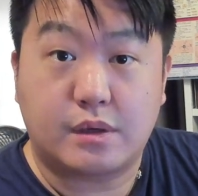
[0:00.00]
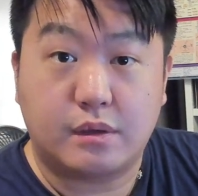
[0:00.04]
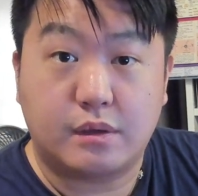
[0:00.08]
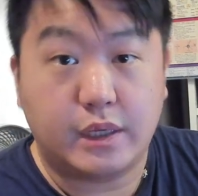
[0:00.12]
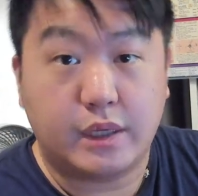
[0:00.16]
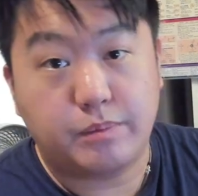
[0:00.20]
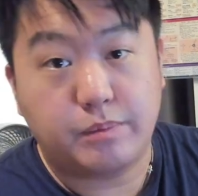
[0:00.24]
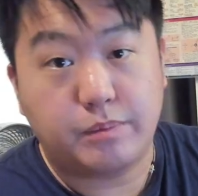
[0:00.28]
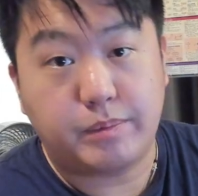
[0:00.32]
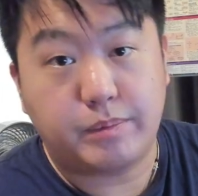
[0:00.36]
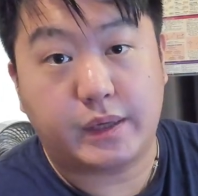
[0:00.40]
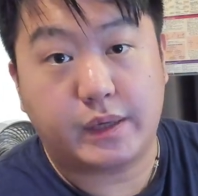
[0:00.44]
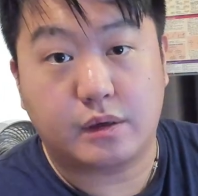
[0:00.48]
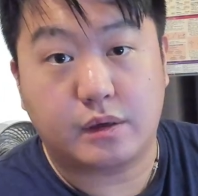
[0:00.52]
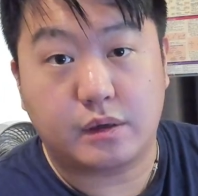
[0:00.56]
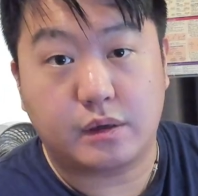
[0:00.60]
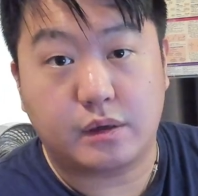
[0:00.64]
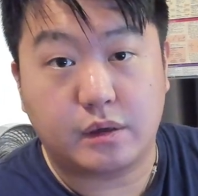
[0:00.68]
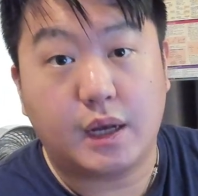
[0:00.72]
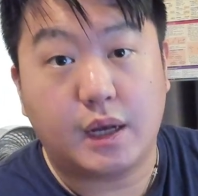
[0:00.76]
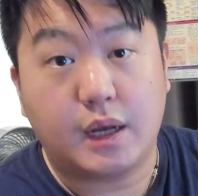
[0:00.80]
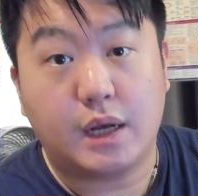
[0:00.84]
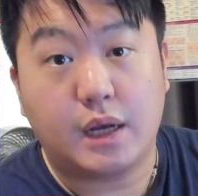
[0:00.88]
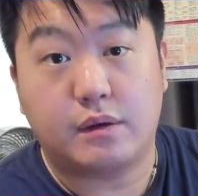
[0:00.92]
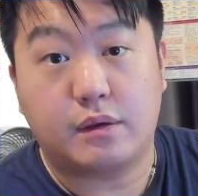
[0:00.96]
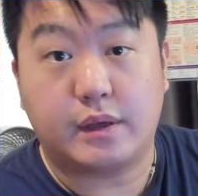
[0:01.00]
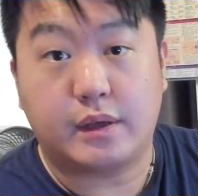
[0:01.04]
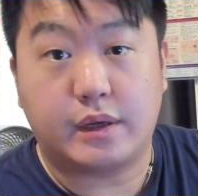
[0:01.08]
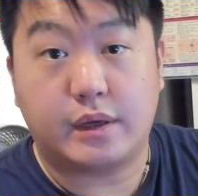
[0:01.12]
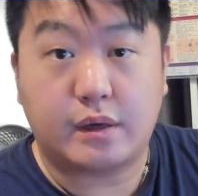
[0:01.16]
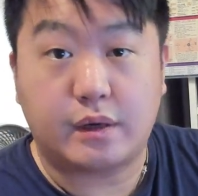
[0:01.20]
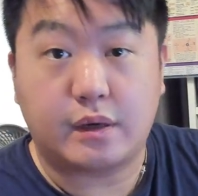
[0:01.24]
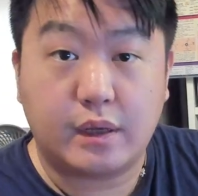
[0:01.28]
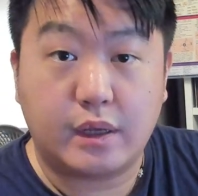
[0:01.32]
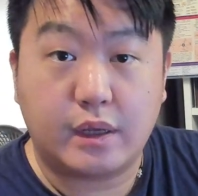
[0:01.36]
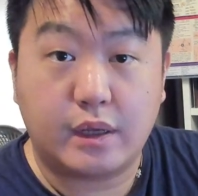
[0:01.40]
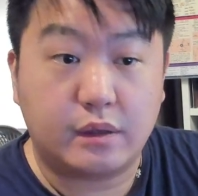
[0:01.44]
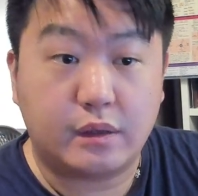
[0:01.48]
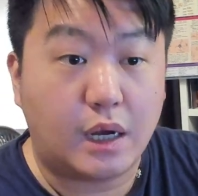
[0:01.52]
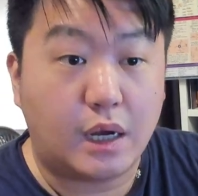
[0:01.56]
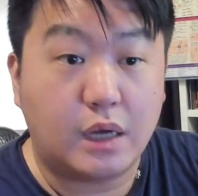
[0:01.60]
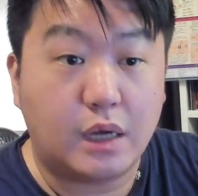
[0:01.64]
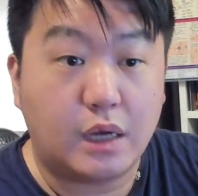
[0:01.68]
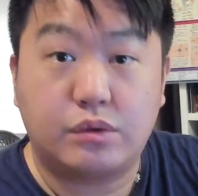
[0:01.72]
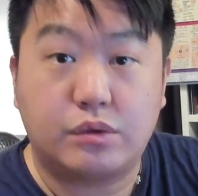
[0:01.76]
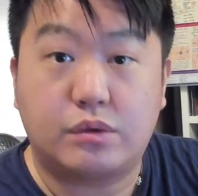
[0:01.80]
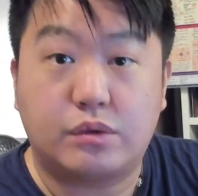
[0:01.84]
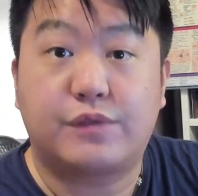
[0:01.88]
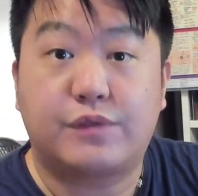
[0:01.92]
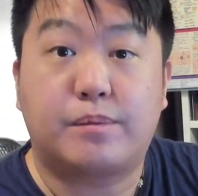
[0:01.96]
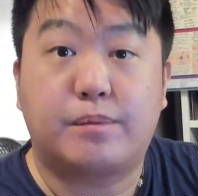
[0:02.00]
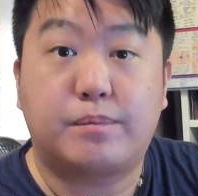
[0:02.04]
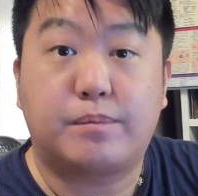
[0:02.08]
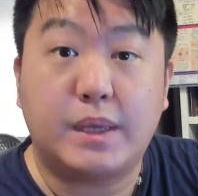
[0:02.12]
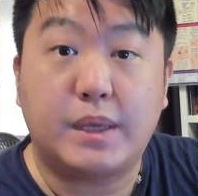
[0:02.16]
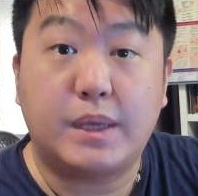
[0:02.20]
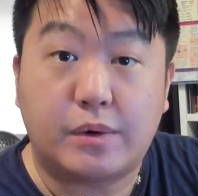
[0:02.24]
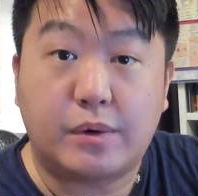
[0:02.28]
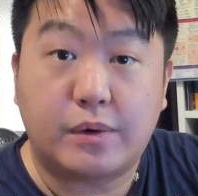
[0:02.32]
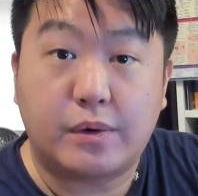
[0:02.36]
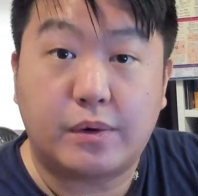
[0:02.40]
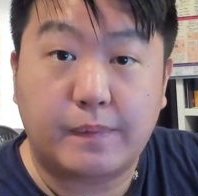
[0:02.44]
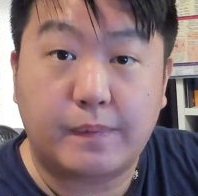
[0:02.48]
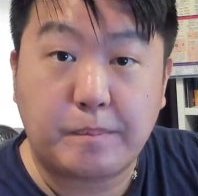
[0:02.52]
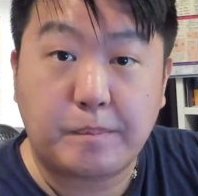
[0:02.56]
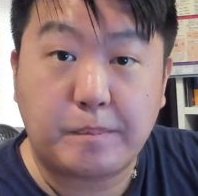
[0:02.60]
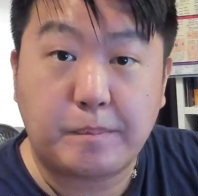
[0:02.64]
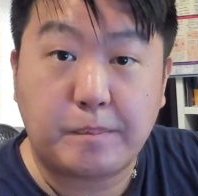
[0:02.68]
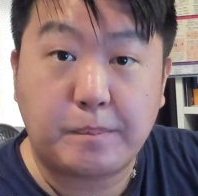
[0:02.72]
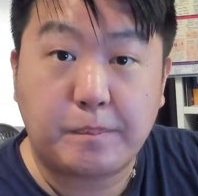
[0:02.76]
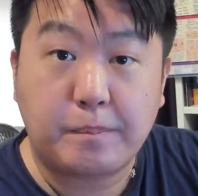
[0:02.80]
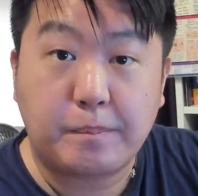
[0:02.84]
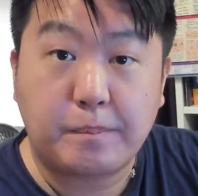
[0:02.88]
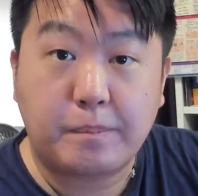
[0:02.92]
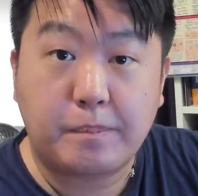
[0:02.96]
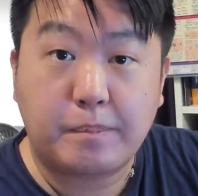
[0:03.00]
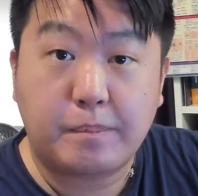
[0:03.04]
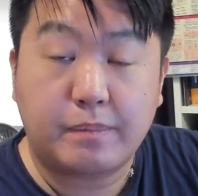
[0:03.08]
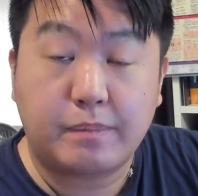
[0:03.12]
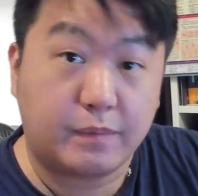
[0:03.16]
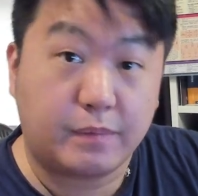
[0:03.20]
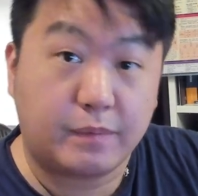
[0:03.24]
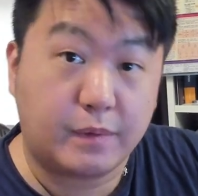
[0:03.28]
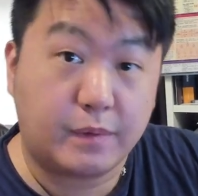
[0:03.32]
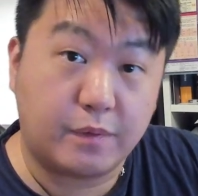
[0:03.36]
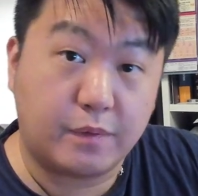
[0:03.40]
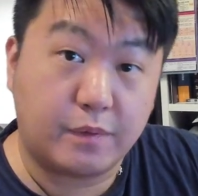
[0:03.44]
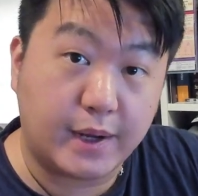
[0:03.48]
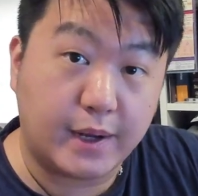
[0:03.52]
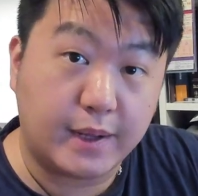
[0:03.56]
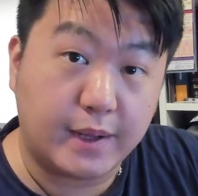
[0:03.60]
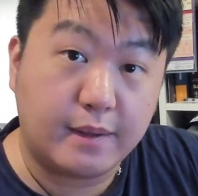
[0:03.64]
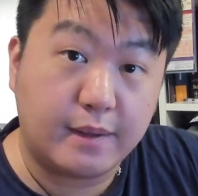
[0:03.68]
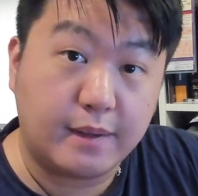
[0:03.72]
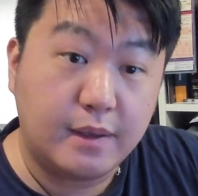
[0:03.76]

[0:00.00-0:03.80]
then you better go out there and talk to different people, right?